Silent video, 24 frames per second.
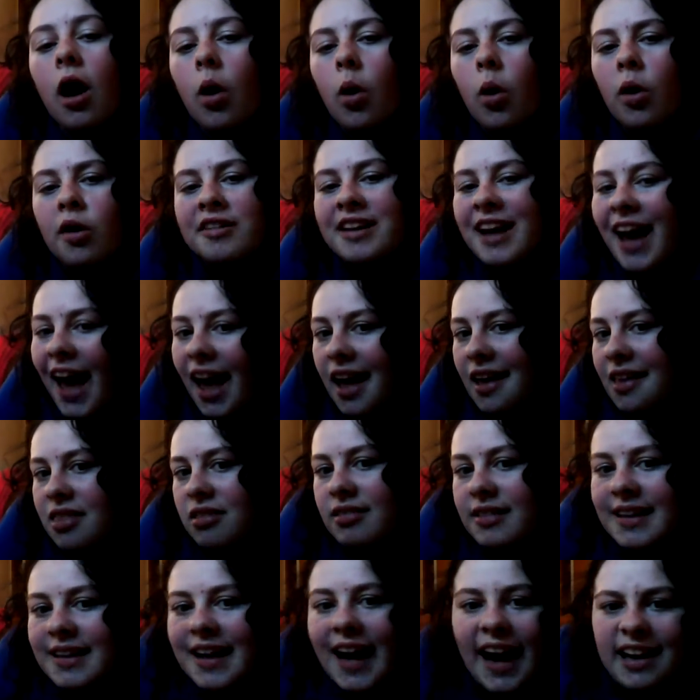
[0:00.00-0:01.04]
Or
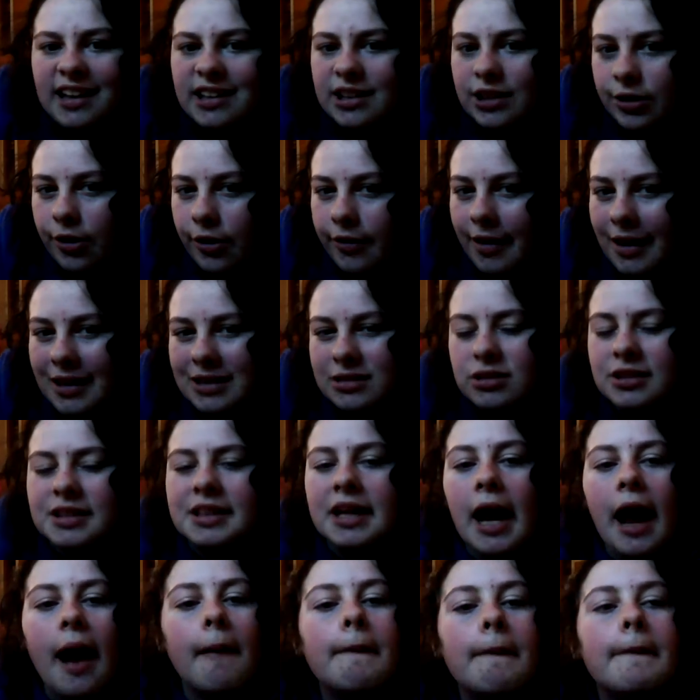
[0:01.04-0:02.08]
Catherine Cat, you know, that sort
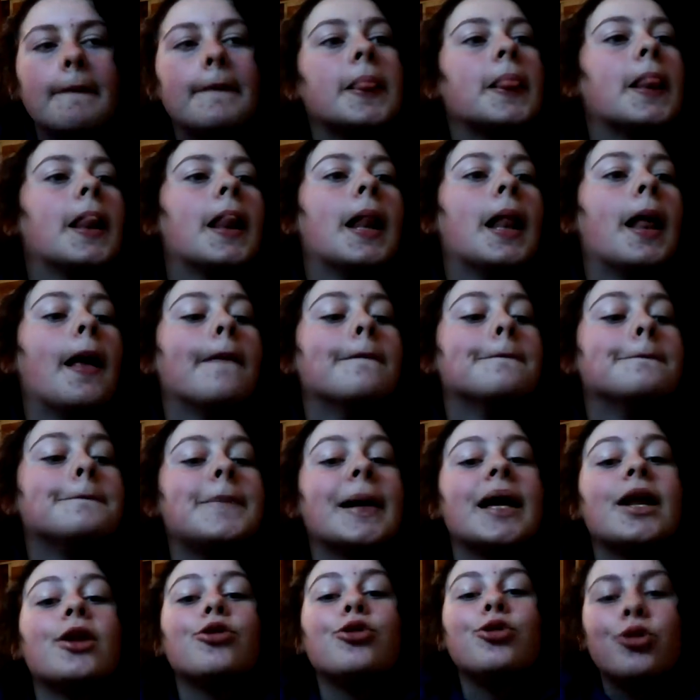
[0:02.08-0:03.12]
of cat.
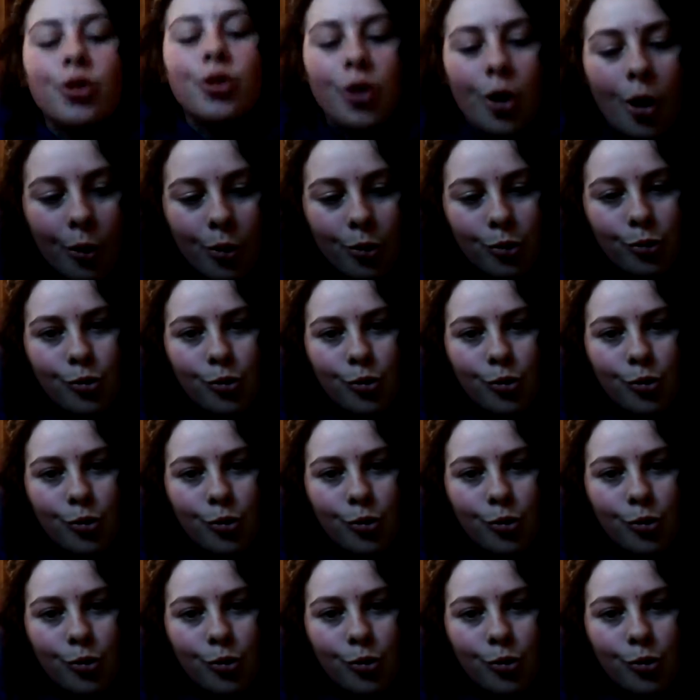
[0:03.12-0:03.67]
But no.